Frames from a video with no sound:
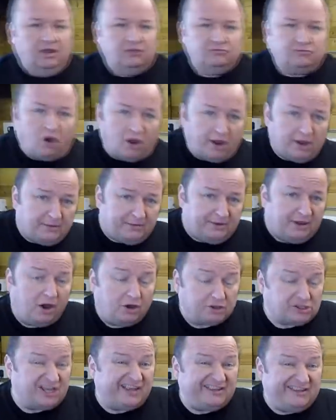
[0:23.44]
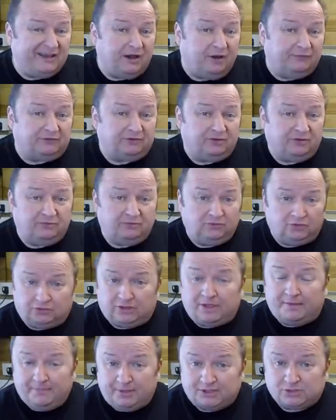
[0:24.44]
Right, here we are, Sunday afternoon, not
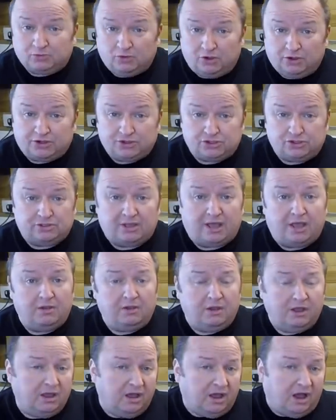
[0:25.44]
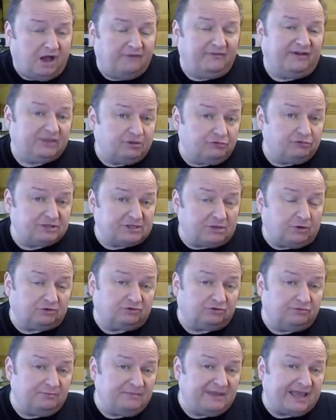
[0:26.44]
done much work as you know. I've had the results
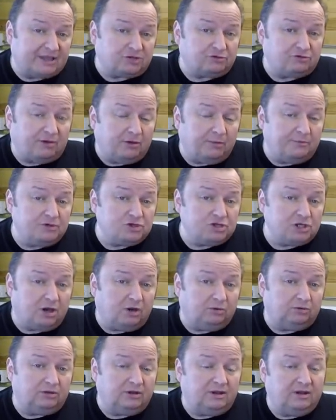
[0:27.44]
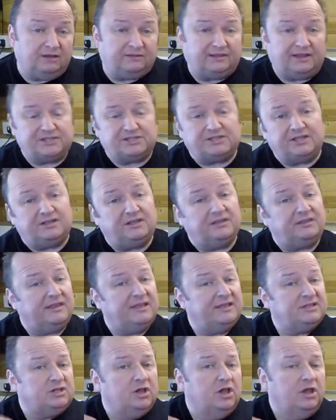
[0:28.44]
from the x-ray on my shoulder and they said that
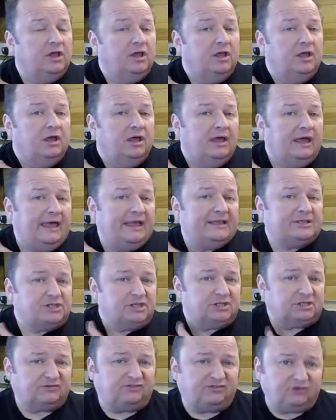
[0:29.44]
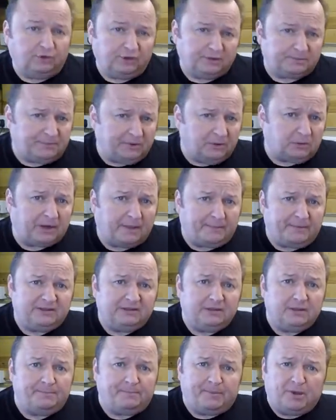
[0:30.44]
there's excess fluid build up
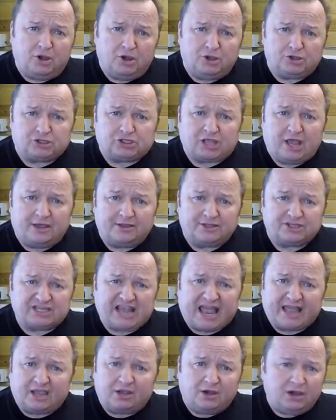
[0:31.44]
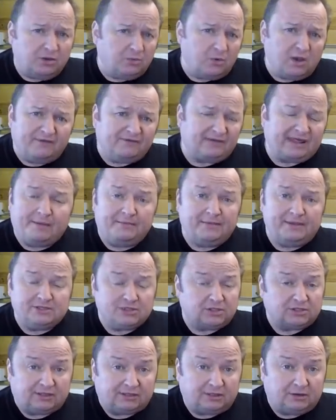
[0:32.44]
in the bursa sac, whatever that means,
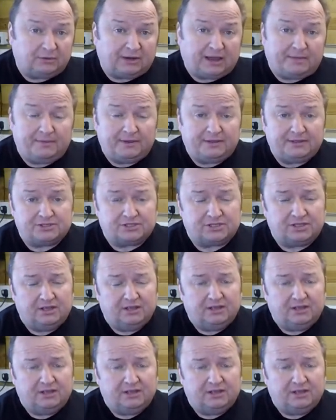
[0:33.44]
I don't know what that means.